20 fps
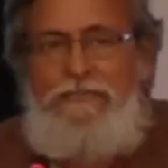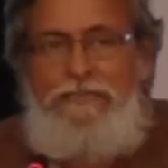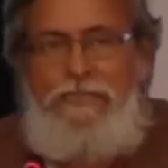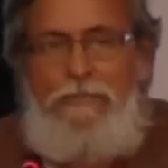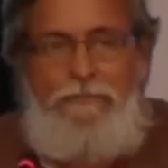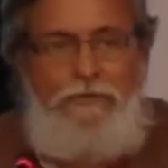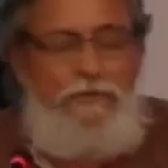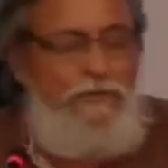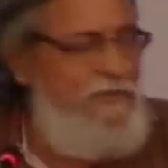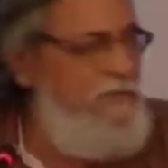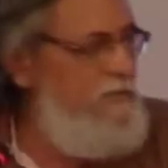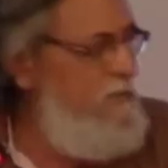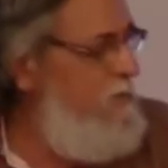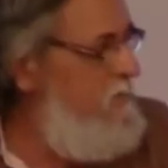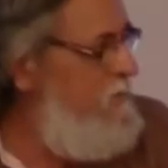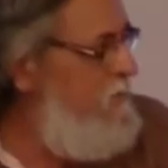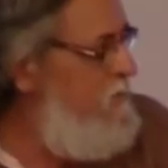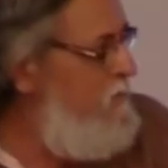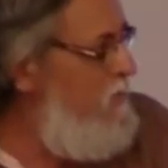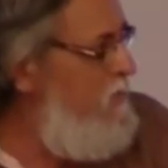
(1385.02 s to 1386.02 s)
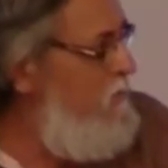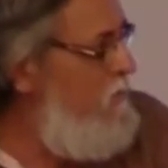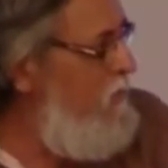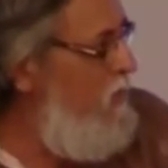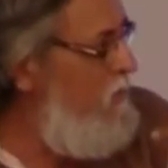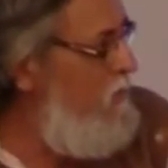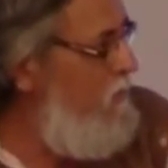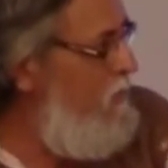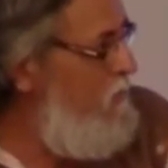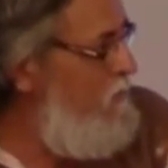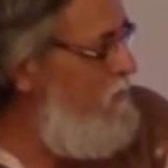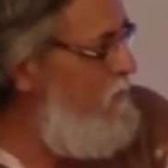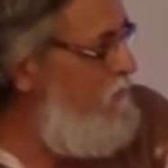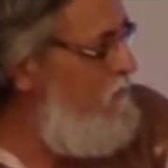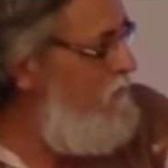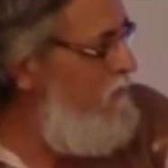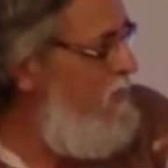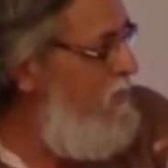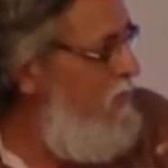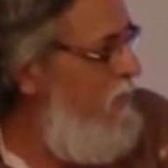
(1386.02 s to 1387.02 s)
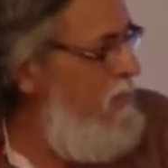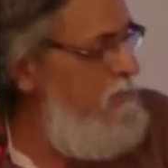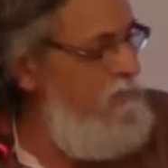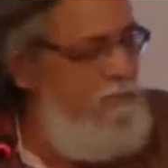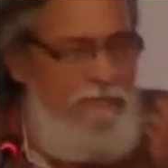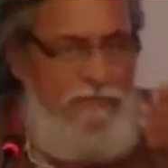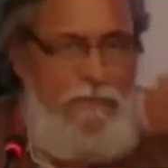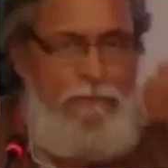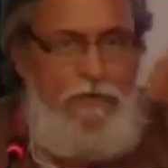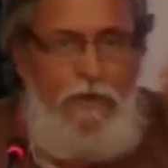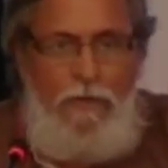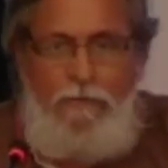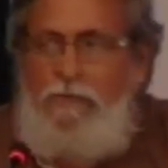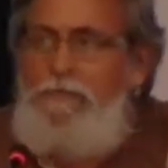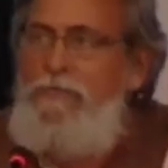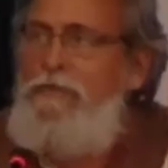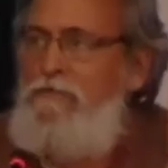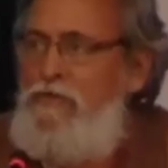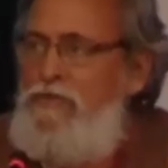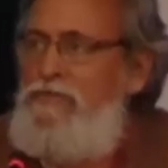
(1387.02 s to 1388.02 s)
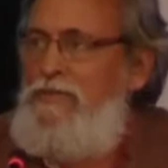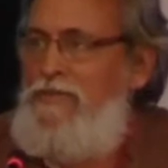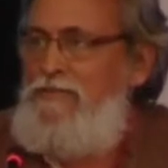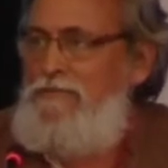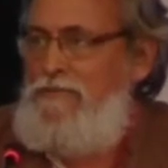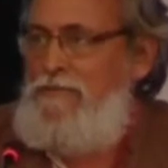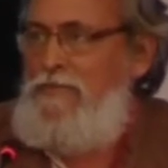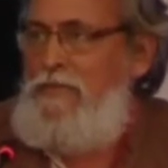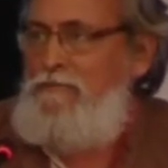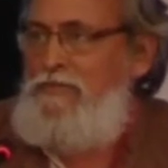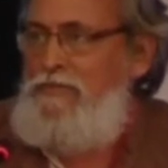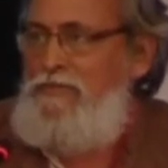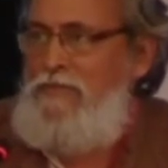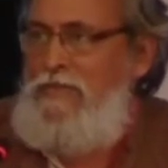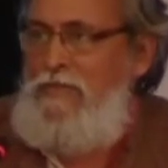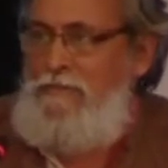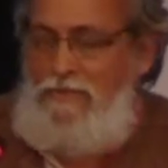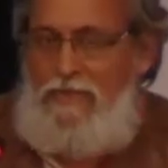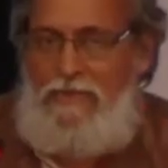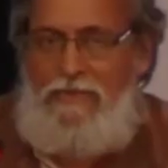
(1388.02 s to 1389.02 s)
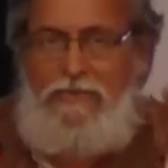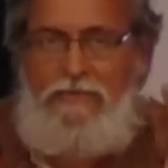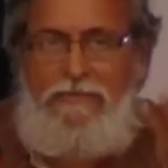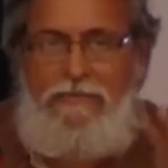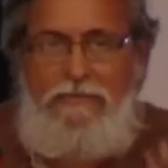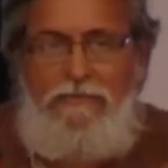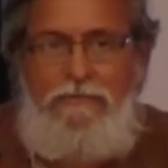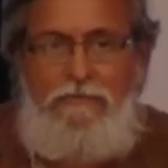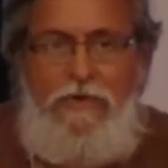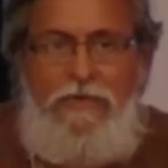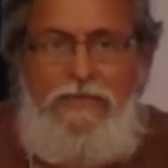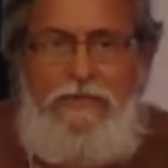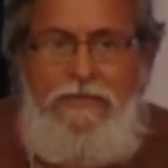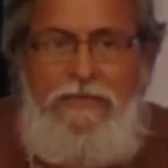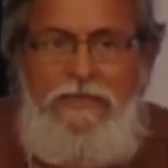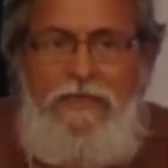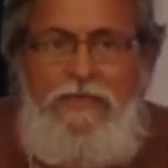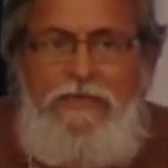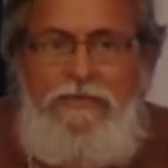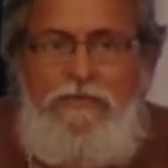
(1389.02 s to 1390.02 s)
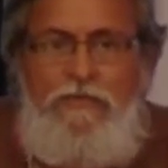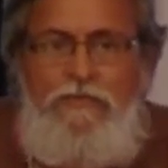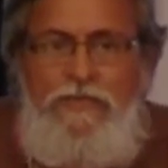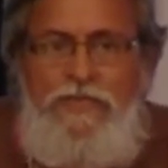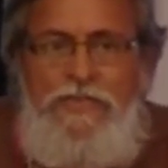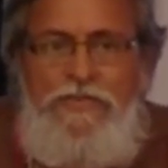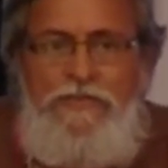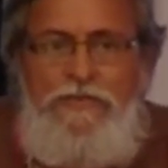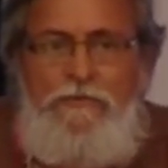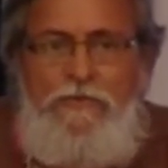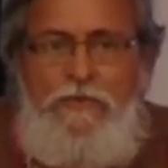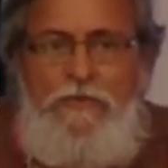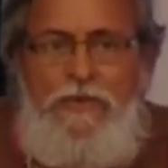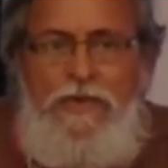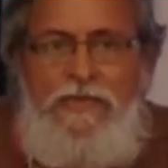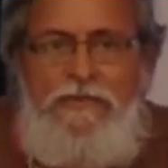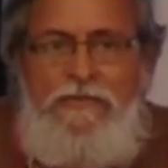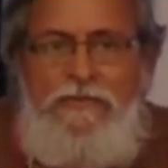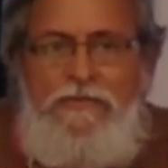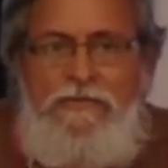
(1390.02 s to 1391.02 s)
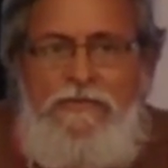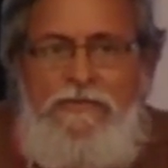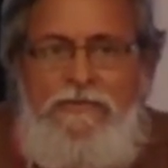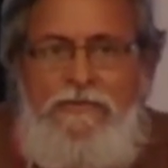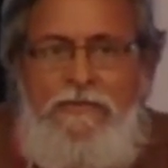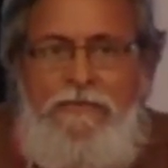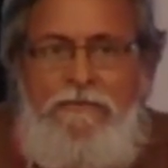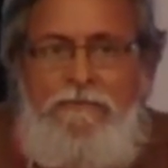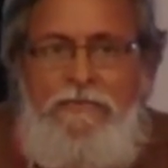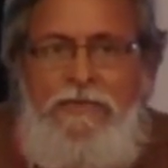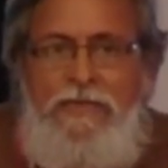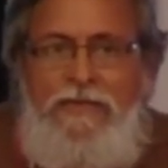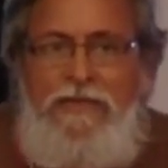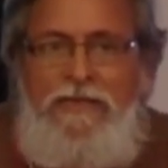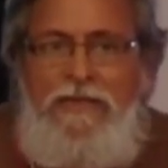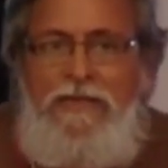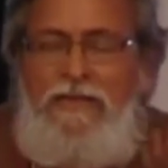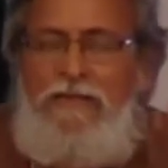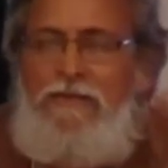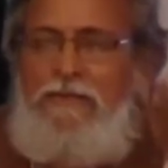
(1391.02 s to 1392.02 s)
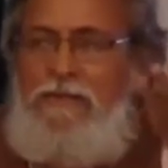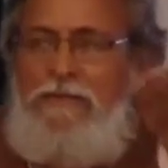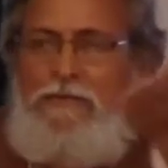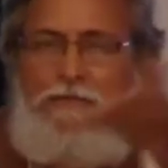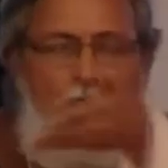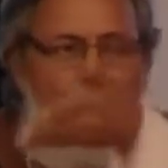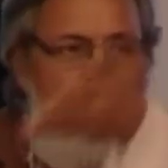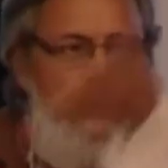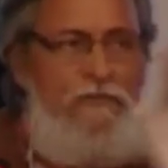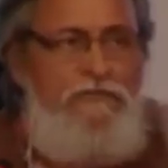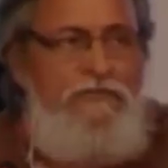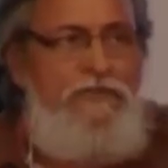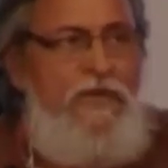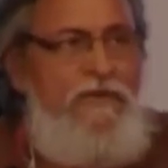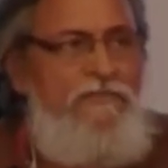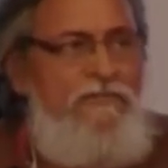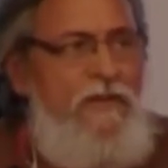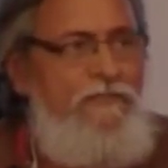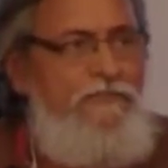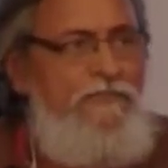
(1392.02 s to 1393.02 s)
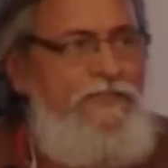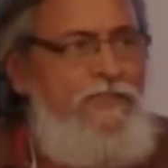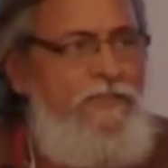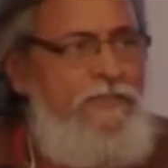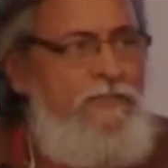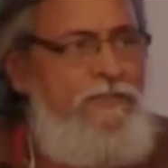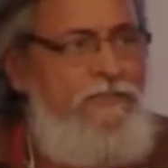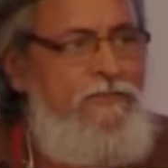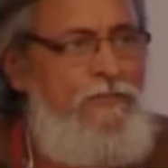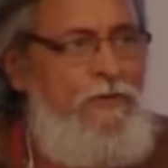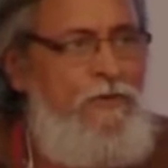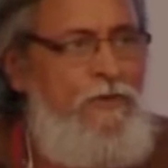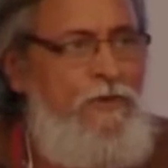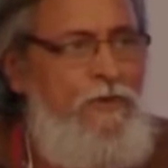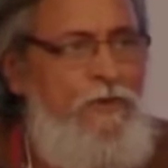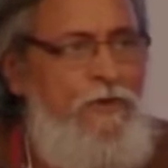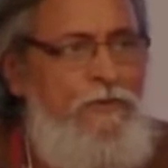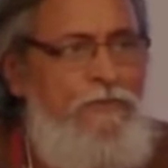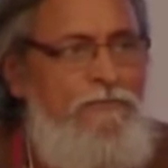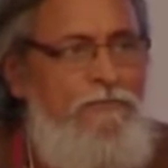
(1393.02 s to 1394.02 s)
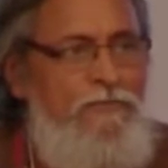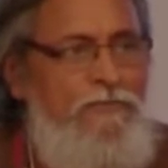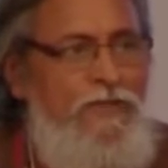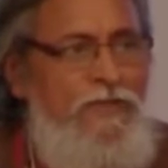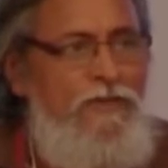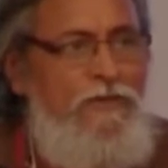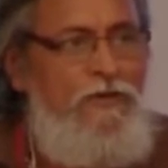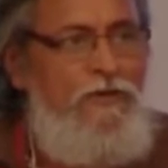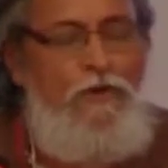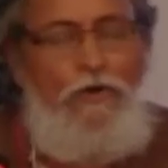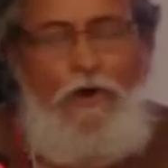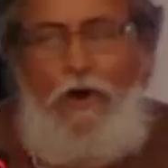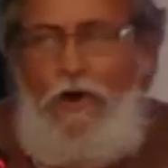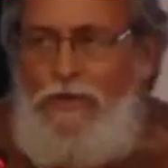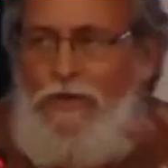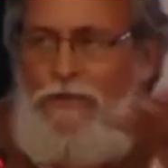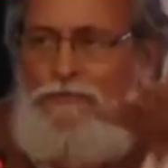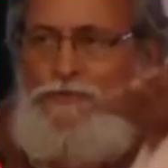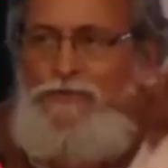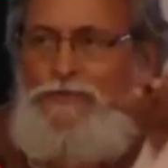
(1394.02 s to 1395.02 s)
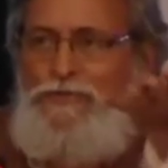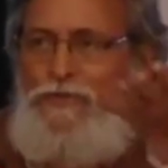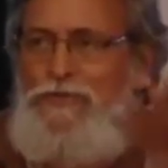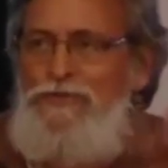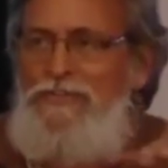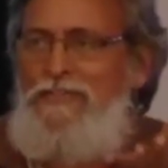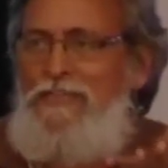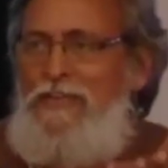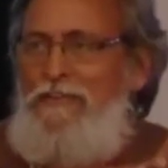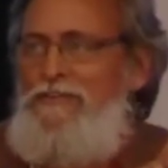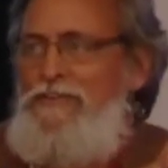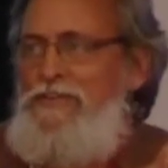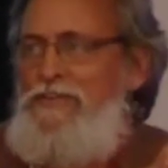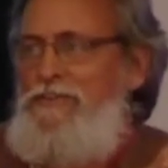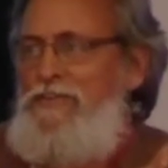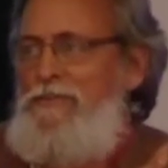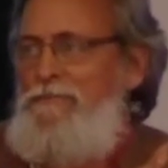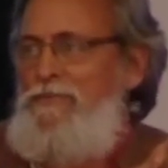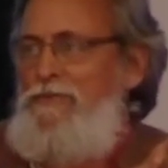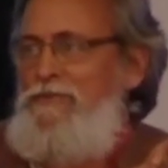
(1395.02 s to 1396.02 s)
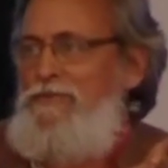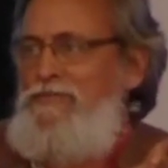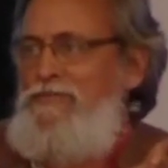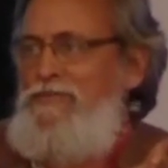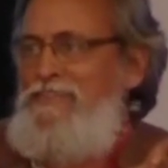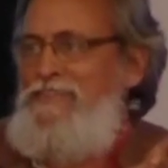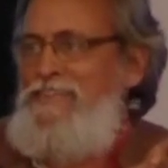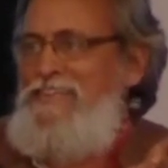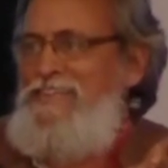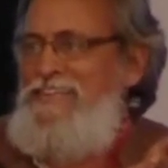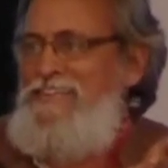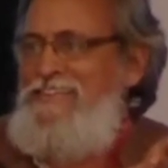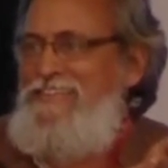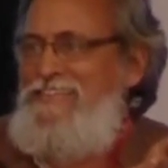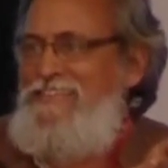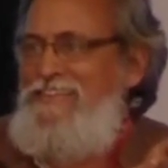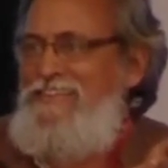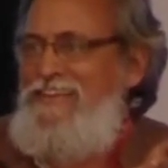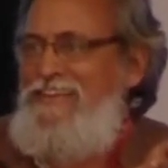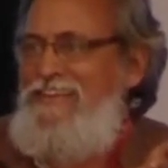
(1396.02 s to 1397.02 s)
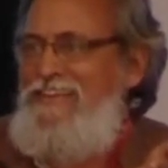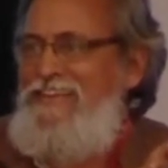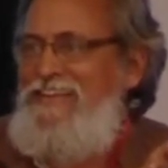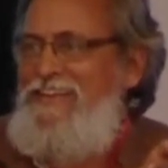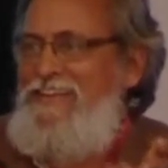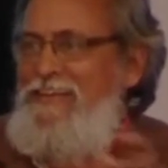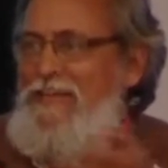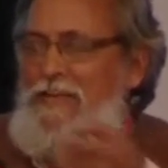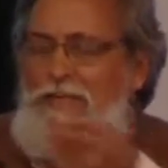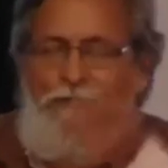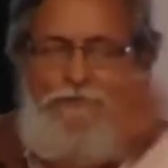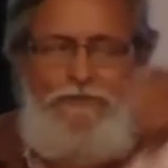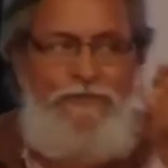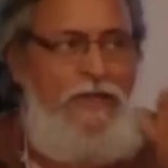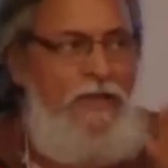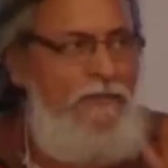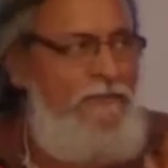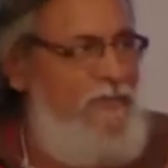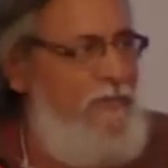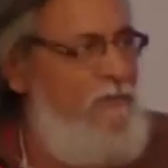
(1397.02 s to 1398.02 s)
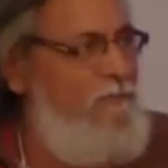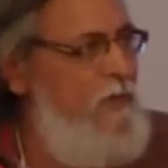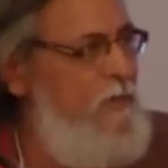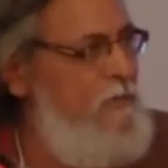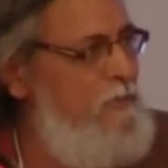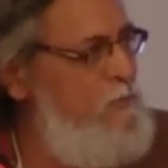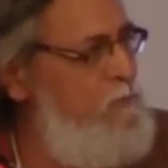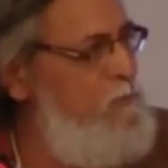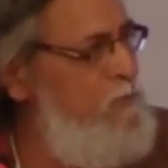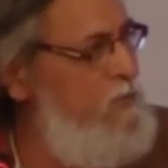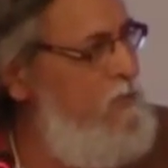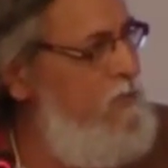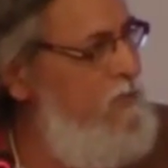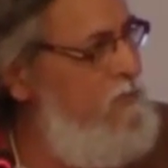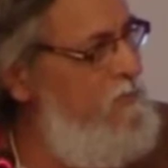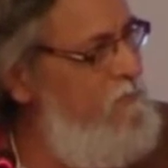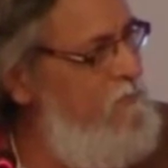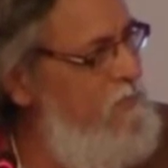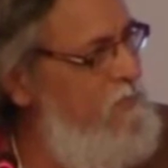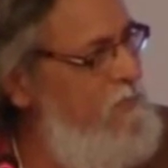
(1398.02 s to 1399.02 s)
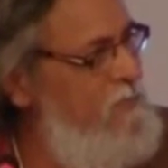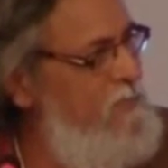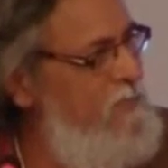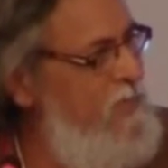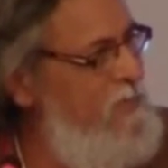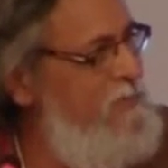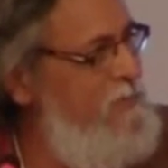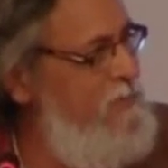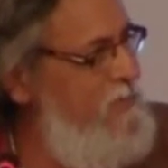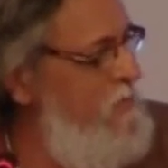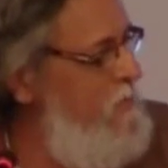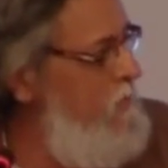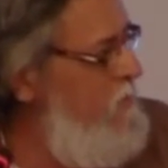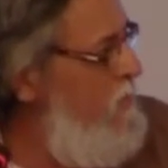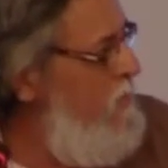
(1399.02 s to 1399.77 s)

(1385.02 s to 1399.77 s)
we support these ideas, they will die down. And this is a problem in most countries, I would say, as I heard in the morning. So we need to provide a system. All of you have refrigerators in your home. All of you know that refrigerator produces heat. None of you have a device which converts that heat